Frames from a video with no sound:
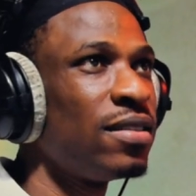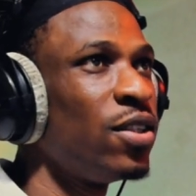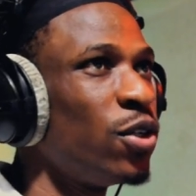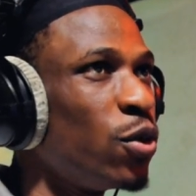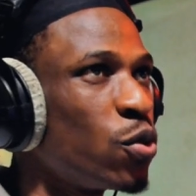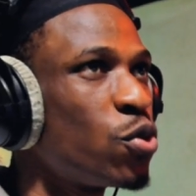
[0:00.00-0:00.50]

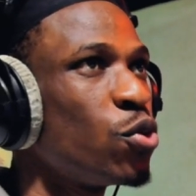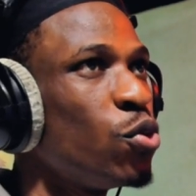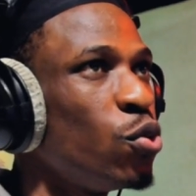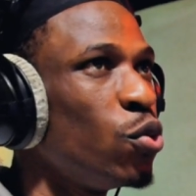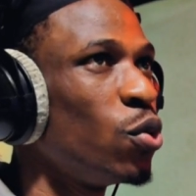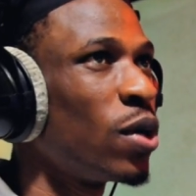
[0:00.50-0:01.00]
you know,
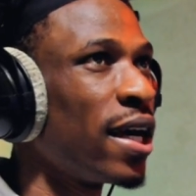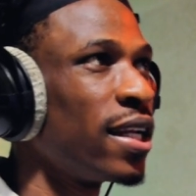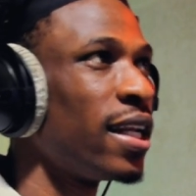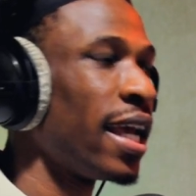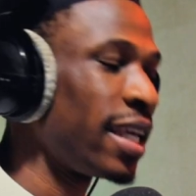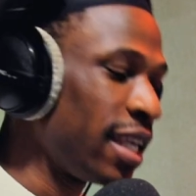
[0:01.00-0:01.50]
to kind
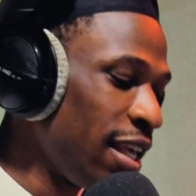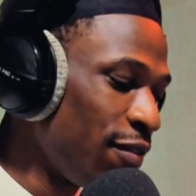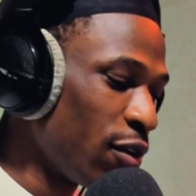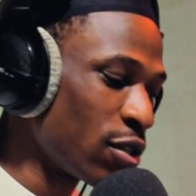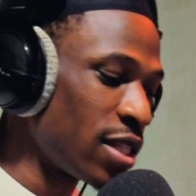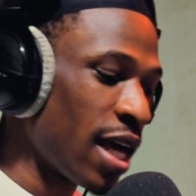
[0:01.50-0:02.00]
of like
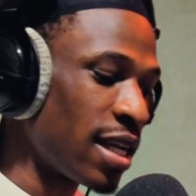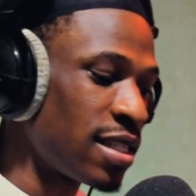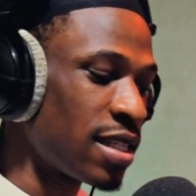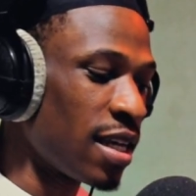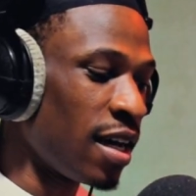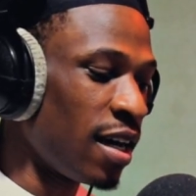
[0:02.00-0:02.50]
give us
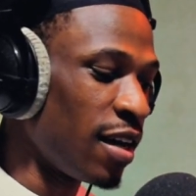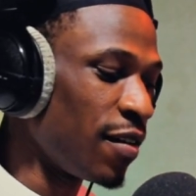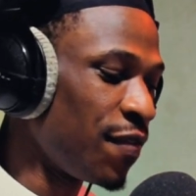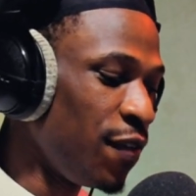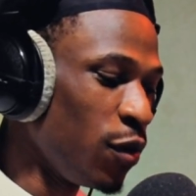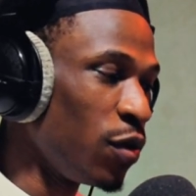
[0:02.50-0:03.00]
that
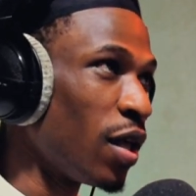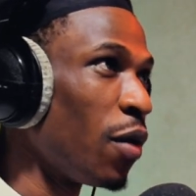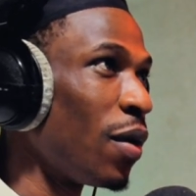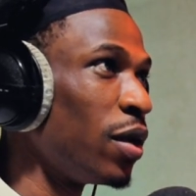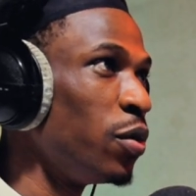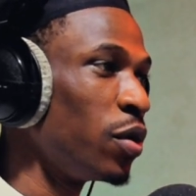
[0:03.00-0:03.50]
feel that
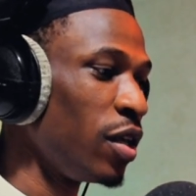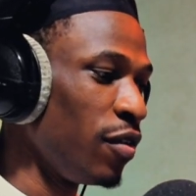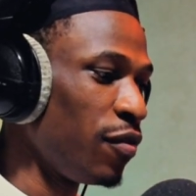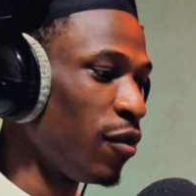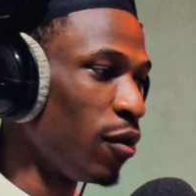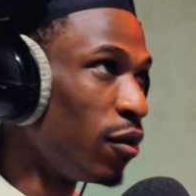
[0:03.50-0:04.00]
we're looking
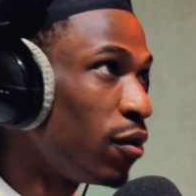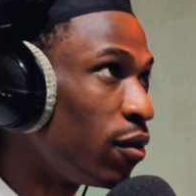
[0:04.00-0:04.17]
for.